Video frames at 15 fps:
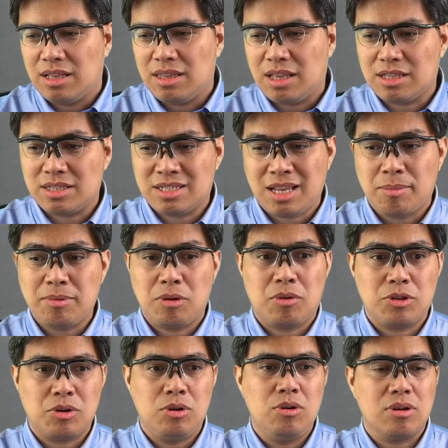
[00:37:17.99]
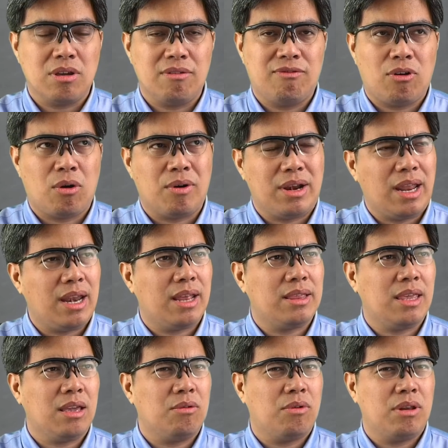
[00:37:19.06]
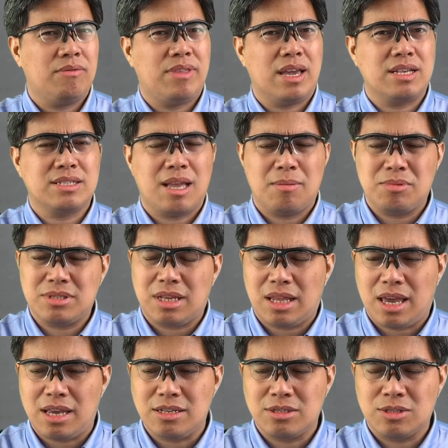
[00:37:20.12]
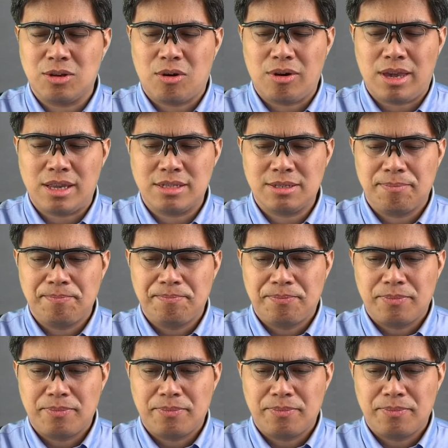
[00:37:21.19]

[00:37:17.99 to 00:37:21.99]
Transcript: That's something what you're looking forward. And I think one of the examples that I saw is,